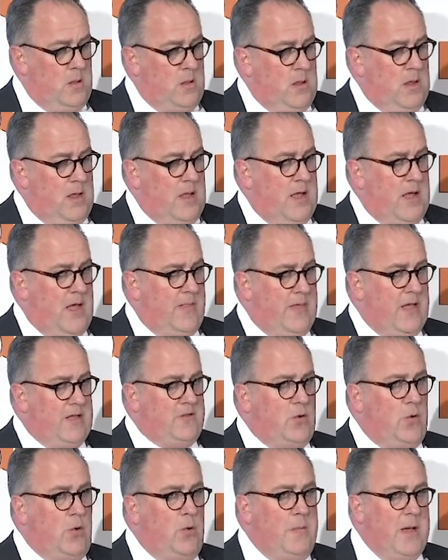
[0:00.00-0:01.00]
And that's
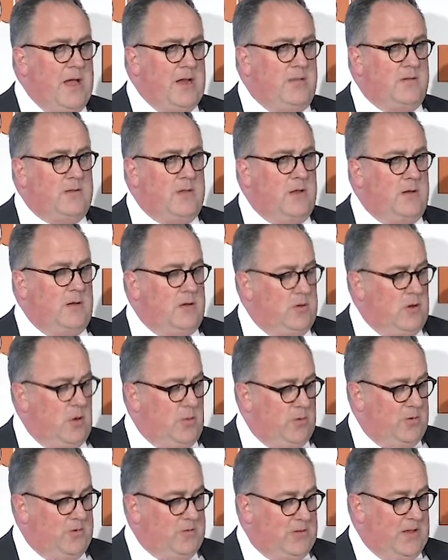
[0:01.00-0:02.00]
all meant that,
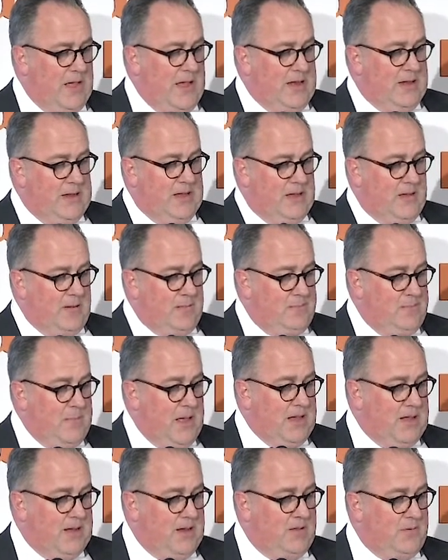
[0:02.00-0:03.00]
notwithstanding
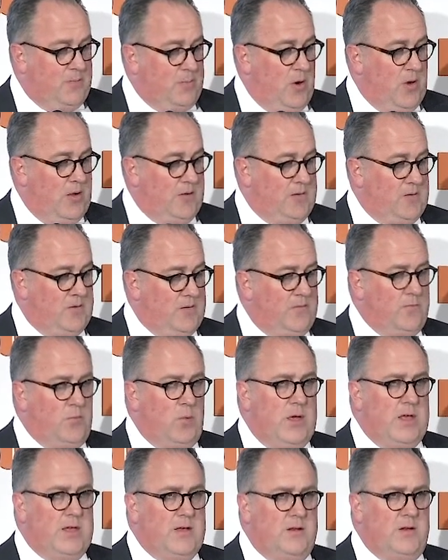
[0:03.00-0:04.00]
manganese prices have
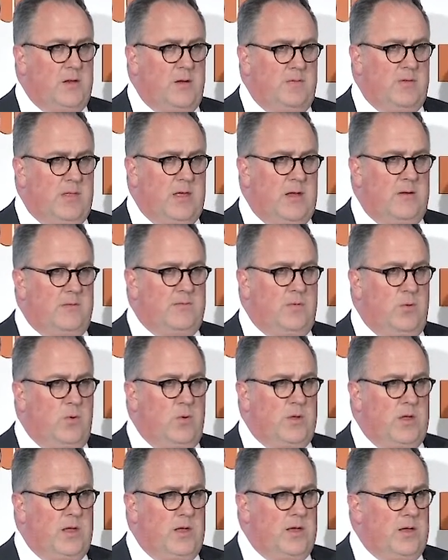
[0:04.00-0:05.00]
weakened over that
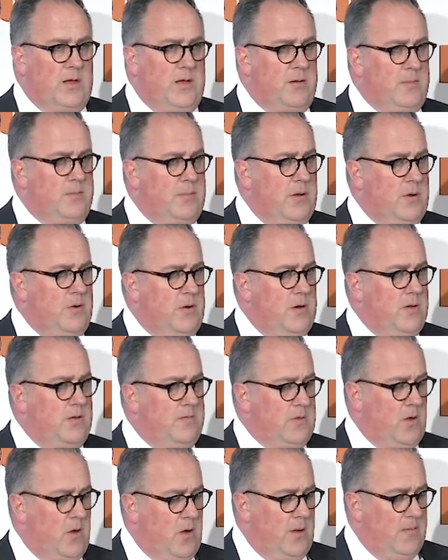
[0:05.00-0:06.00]
4-year period of
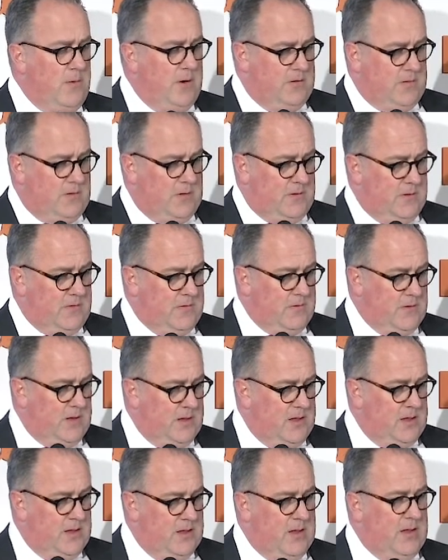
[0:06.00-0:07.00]
time, and as you can
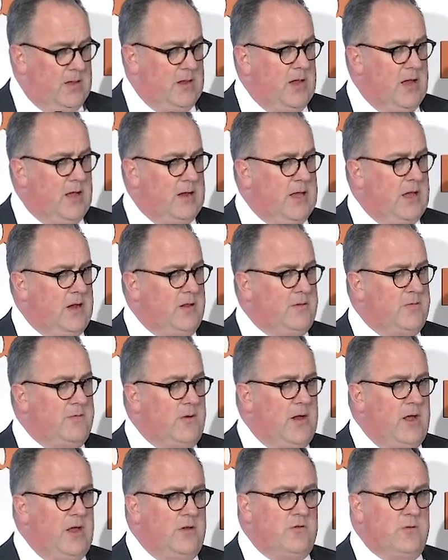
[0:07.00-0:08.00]
see in our latest
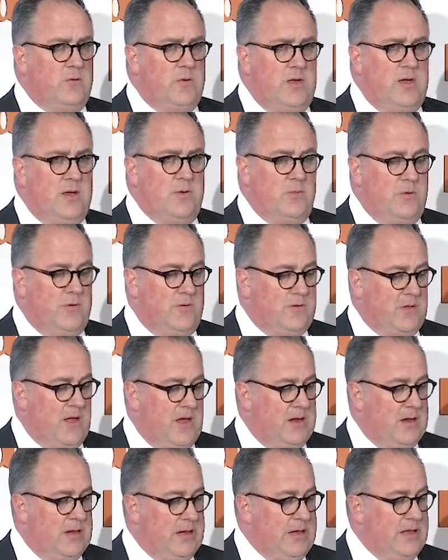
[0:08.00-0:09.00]
financial year was
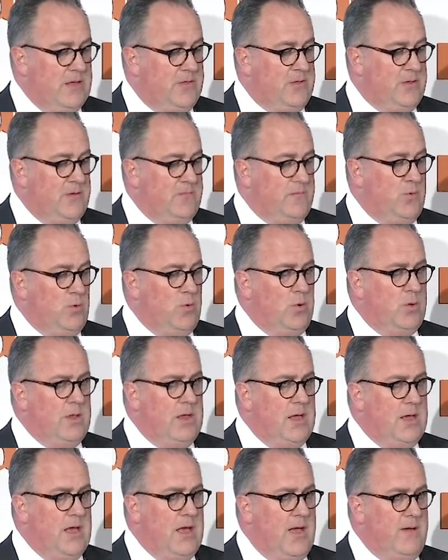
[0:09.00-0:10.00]
underneath the
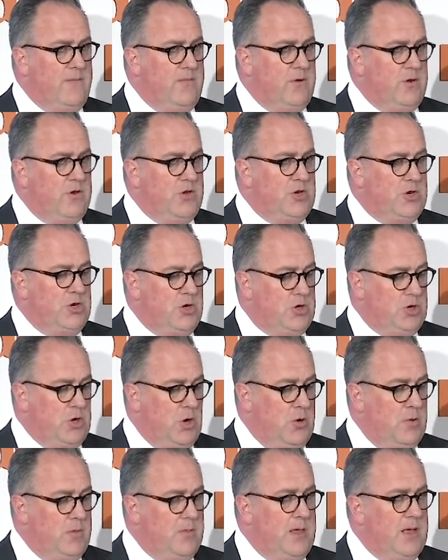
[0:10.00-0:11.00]
4-year average
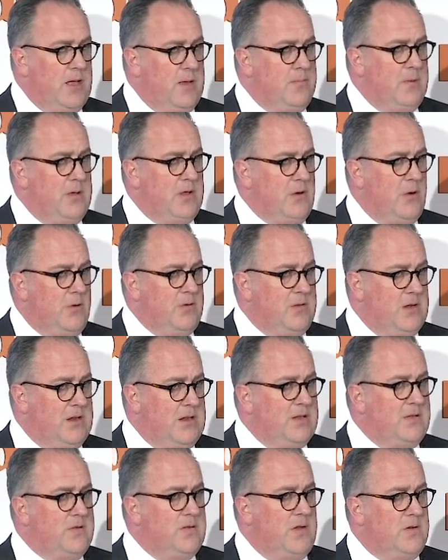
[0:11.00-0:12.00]
shown there, because it
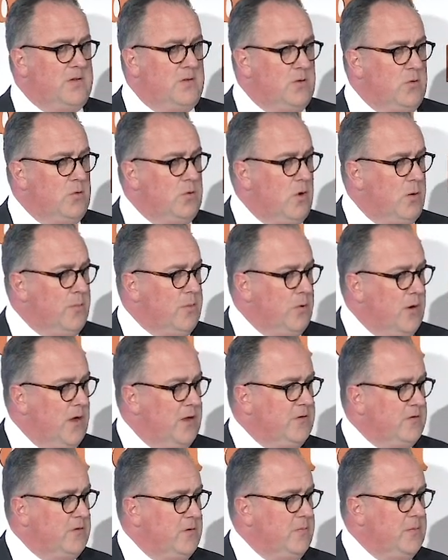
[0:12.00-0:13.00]
is such a good
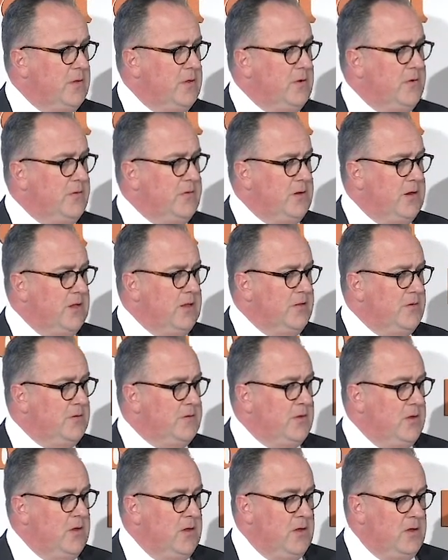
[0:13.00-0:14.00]
operation, because it is
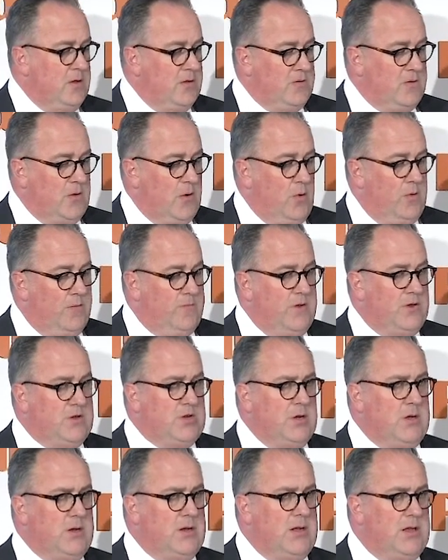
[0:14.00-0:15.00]
so
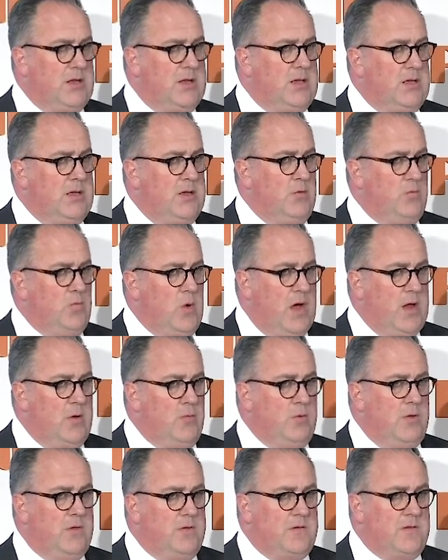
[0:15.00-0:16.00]
efficiently run
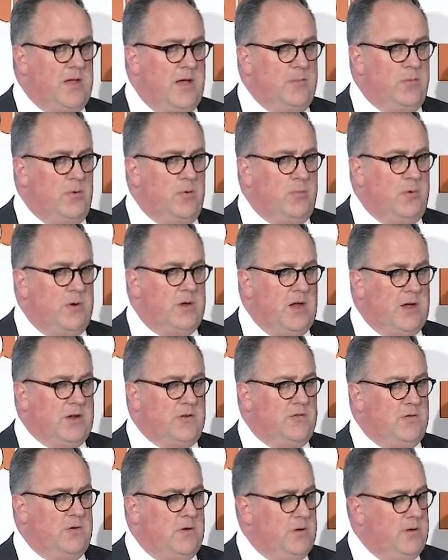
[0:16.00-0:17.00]
with stable
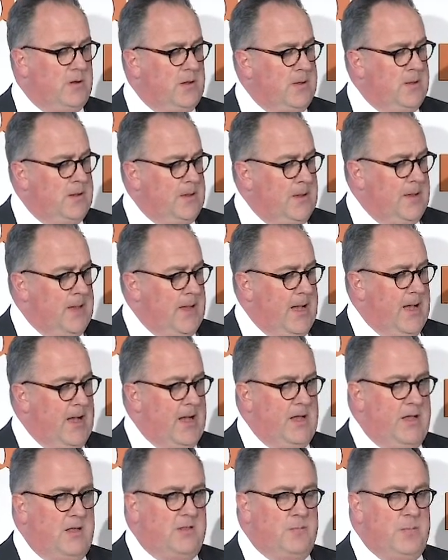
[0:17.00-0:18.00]
production,
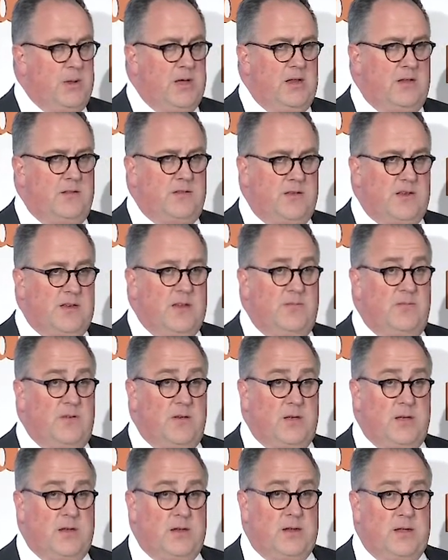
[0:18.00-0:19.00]
it's been
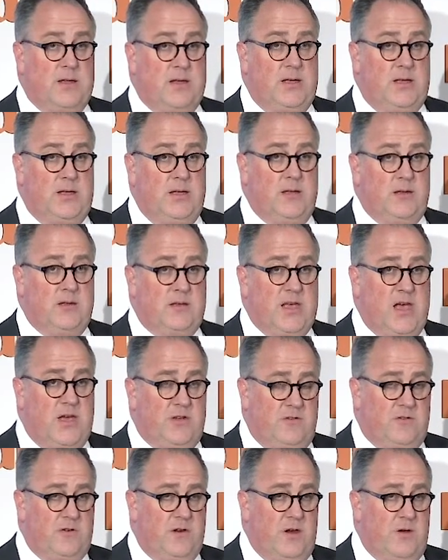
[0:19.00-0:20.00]
significantly cash
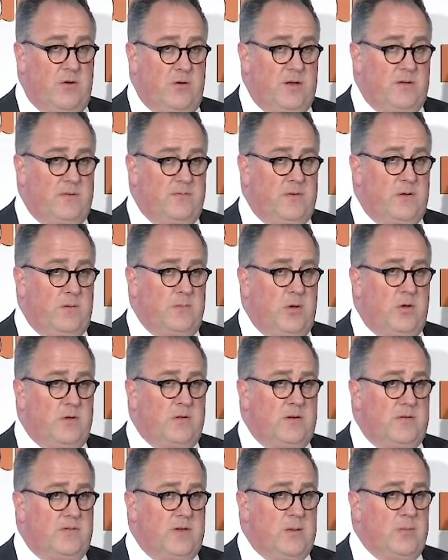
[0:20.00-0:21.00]
generative and
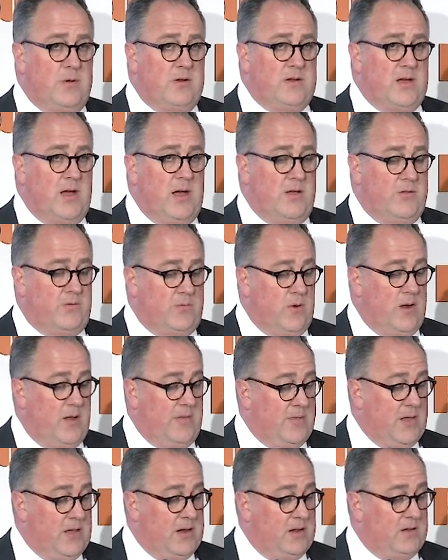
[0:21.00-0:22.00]
positive EBITDA throughout
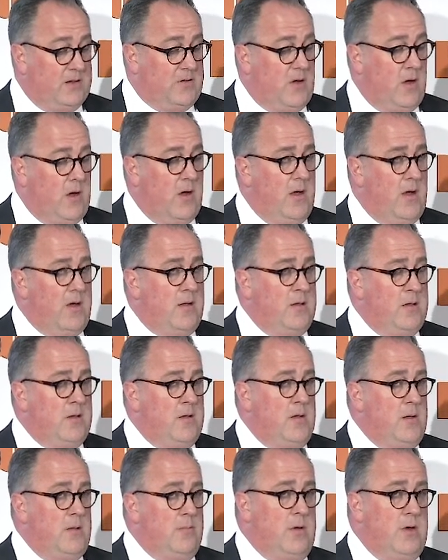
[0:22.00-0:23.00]
that entire
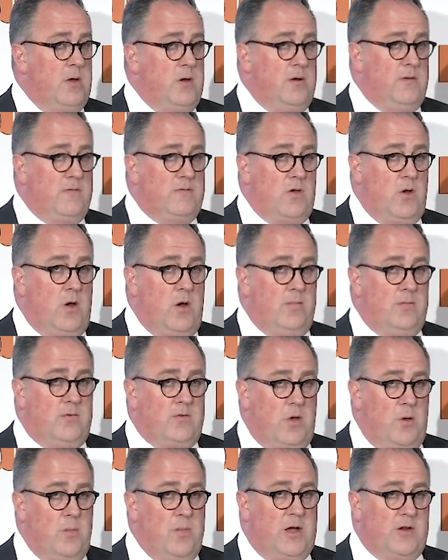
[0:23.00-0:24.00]
period of time,
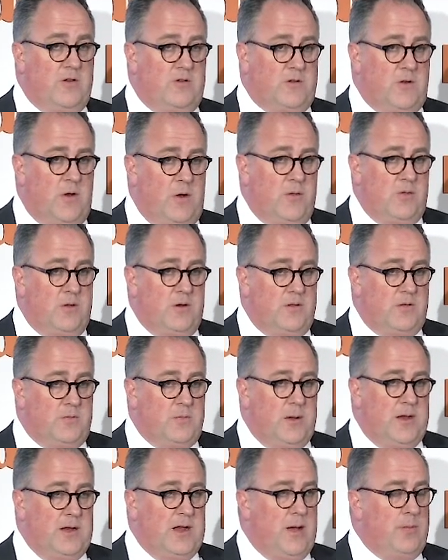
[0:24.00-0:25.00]
so much so that it's
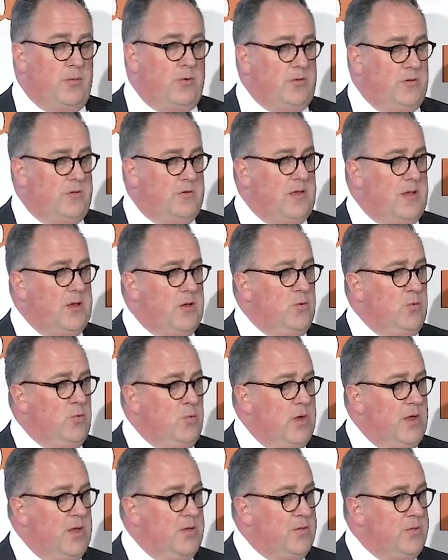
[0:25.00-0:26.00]
been able to deal
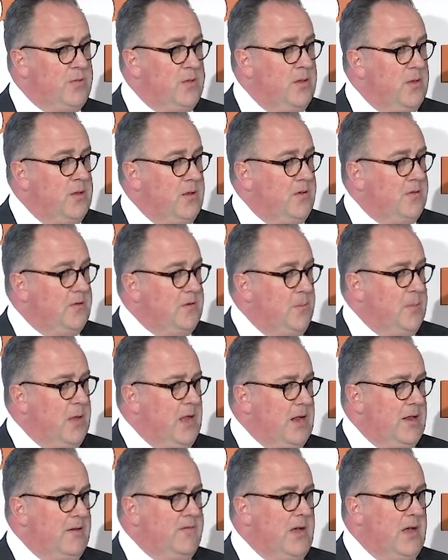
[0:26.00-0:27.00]
with some
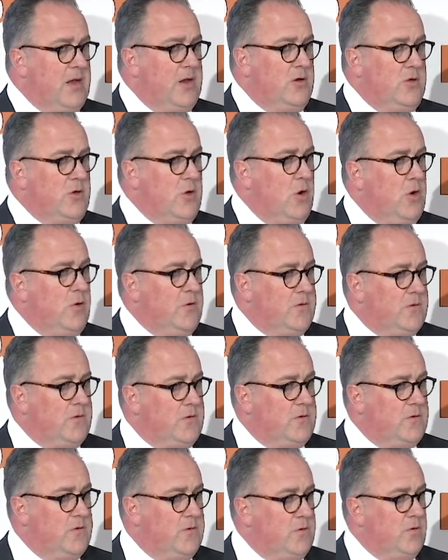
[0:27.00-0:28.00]
elevated
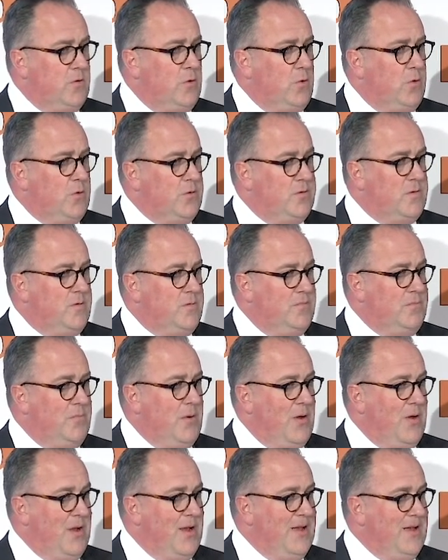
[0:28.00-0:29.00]
costs caused
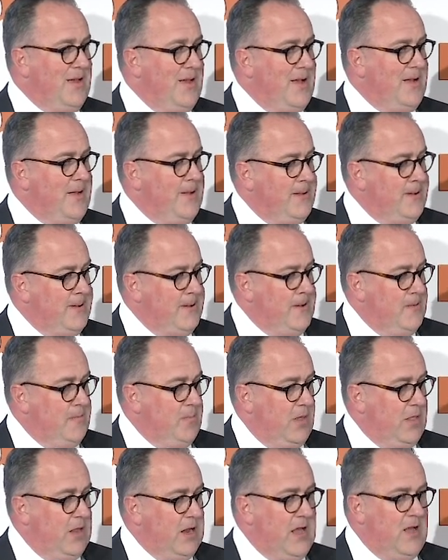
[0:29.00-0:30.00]
by
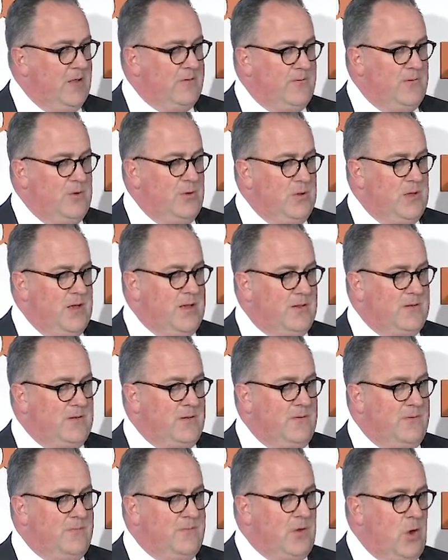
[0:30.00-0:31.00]
the last few years
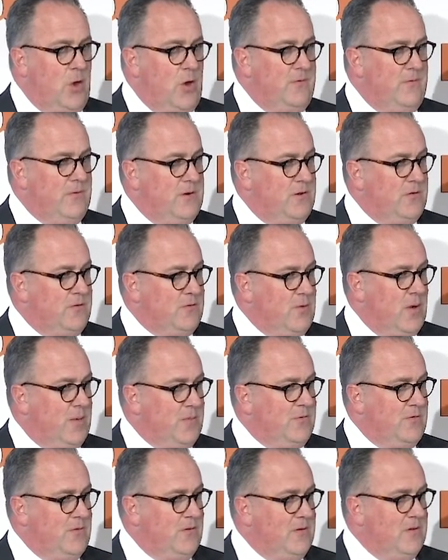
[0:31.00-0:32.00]
of COVID
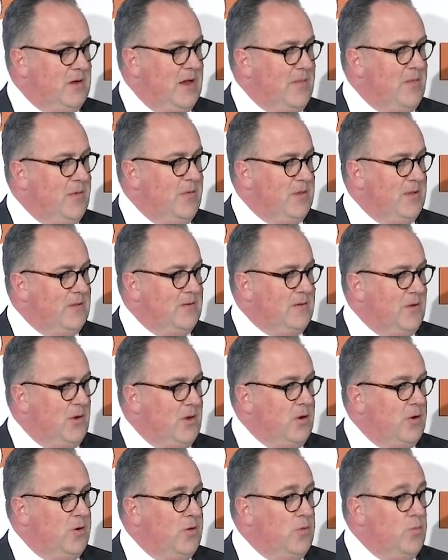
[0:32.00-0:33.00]
disruptions and other things going
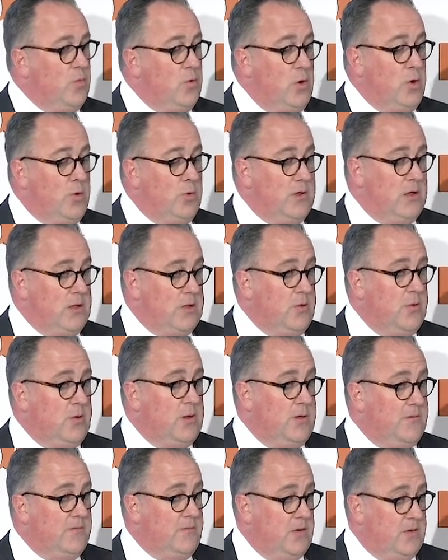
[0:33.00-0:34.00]
on in the world,
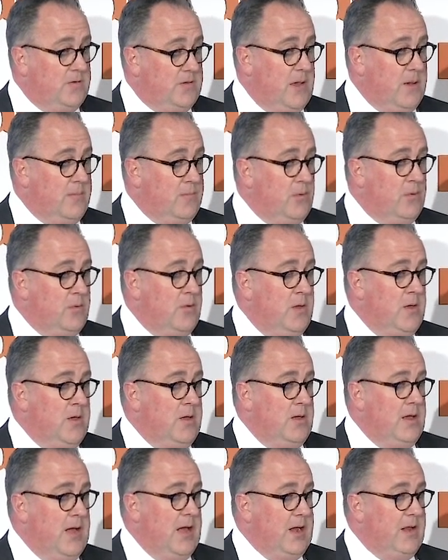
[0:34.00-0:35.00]
including, for example,
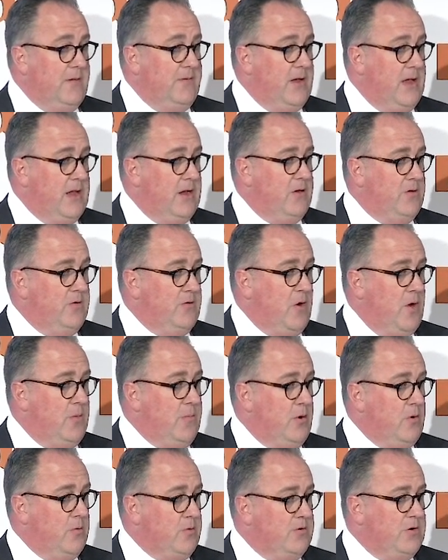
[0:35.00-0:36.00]
elevated dry
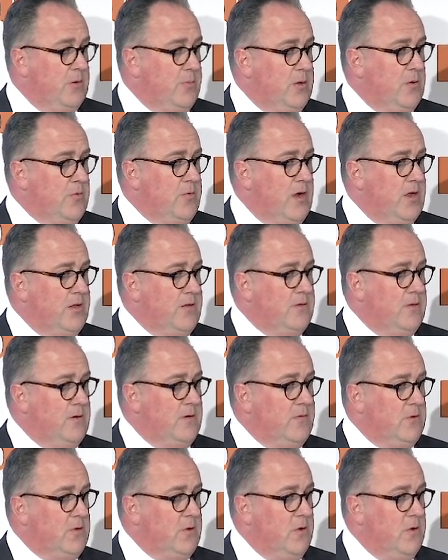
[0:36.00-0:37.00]
bulk shipping rates that have occurred